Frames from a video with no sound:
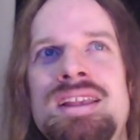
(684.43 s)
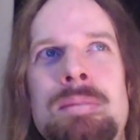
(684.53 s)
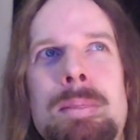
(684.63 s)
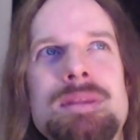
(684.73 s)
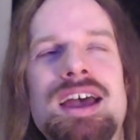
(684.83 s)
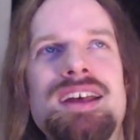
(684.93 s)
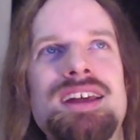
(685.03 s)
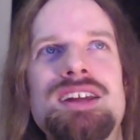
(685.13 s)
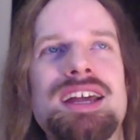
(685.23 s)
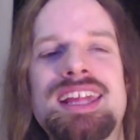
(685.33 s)

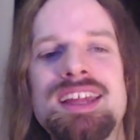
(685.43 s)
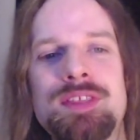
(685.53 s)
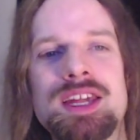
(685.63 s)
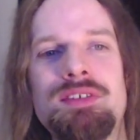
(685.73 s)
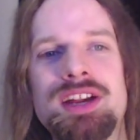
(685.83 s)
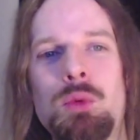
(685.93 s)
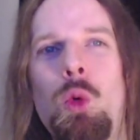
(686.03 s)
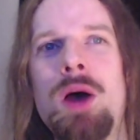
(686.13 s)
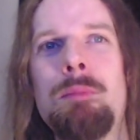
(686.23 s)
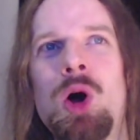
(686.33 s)
Yeah, I can't think of any
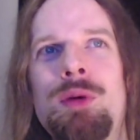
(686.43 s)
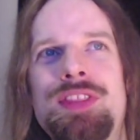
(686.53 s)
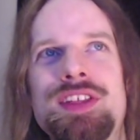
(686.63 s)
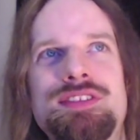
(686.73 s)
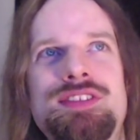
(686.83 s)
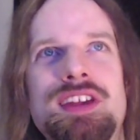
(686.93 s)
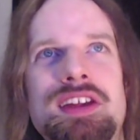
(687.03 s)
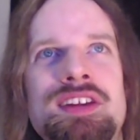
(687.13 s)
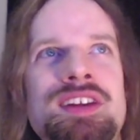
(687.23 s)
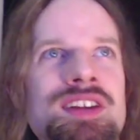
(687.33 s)
one moment
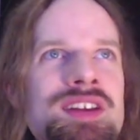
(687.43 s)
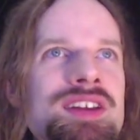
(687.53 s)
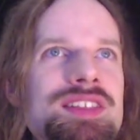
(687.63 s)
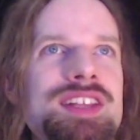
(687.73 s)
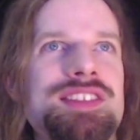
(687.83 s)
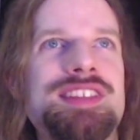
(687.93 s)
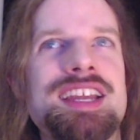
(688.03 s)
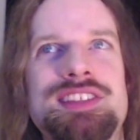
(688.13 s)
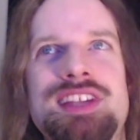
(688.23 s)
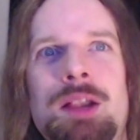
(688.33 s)
that
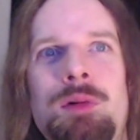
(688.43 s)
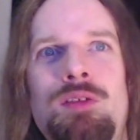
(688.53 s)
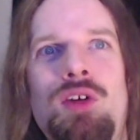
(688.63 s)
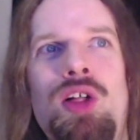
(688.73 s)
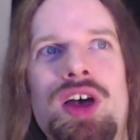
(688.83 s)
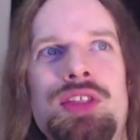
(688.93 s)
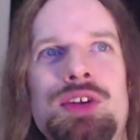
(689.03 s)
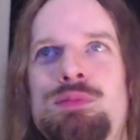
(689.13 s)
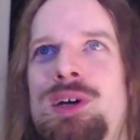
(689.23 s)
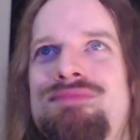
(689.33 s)
stands out above all
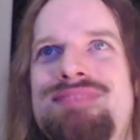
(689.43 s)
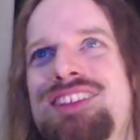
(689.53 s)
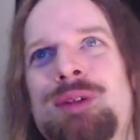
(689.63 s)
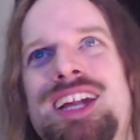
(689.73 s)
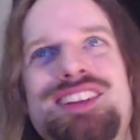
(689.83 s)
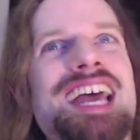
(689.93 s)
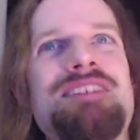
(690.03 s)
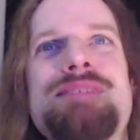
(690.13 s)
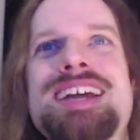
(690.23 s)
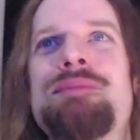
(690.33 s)
others, but that's because I
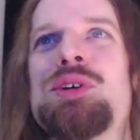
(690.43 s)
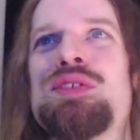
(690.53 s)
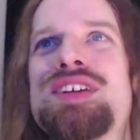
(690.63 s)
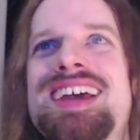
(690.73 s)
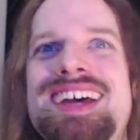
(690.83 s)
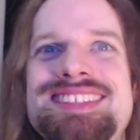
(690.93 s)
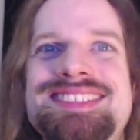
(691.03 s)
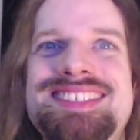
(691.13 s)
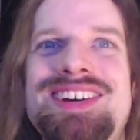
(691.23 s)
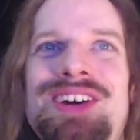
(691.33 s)
haven't made the movie yet.
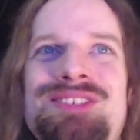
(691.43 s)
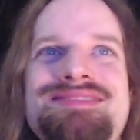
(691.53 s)
So